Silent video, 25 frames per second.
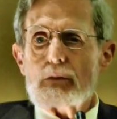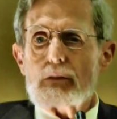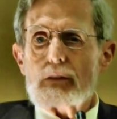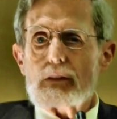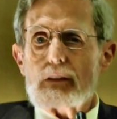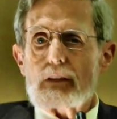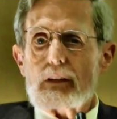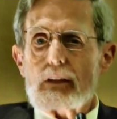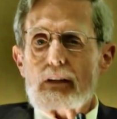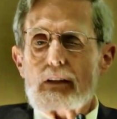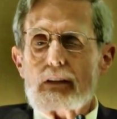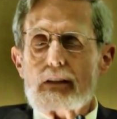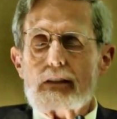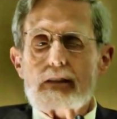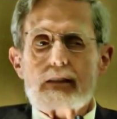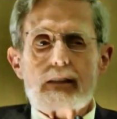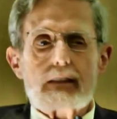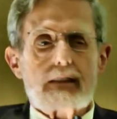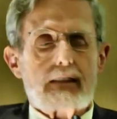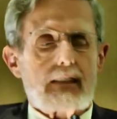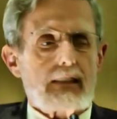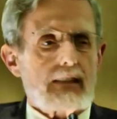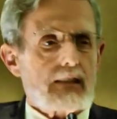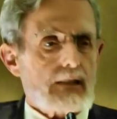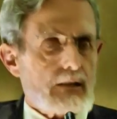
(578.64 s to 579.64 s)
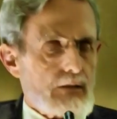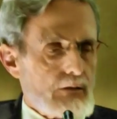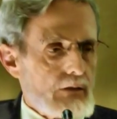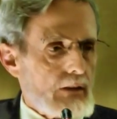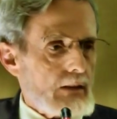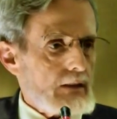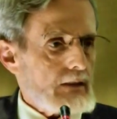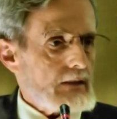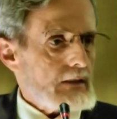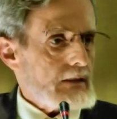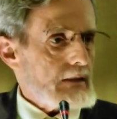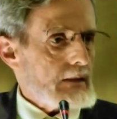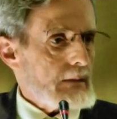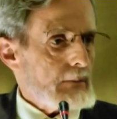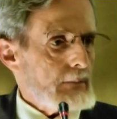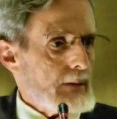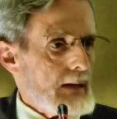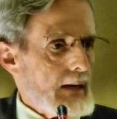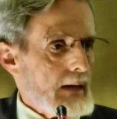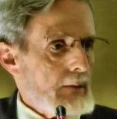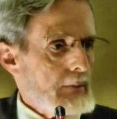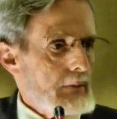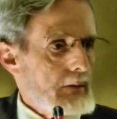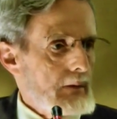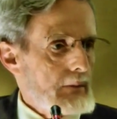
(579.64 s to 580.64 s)
learned to distrust the
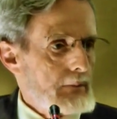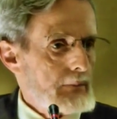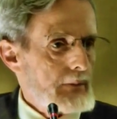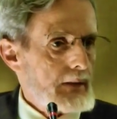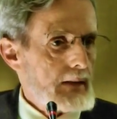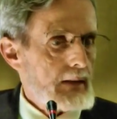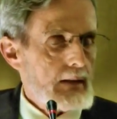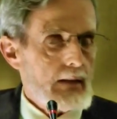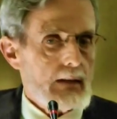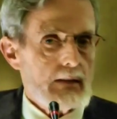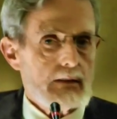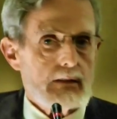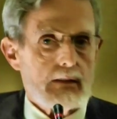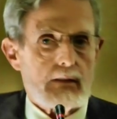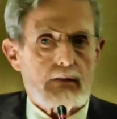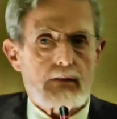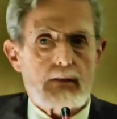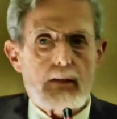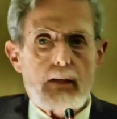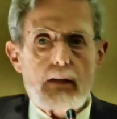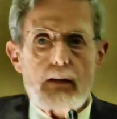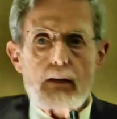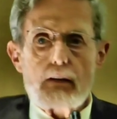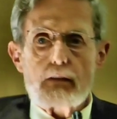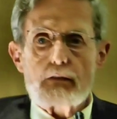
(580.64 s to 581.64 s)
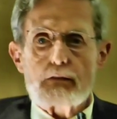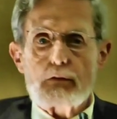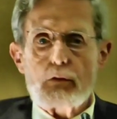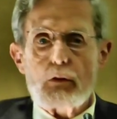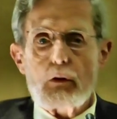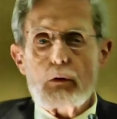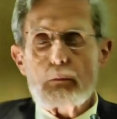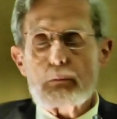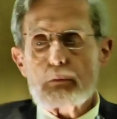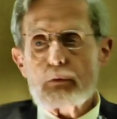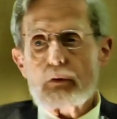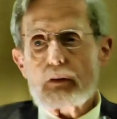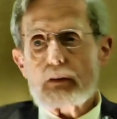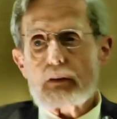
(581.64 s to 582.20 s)
Bible because of form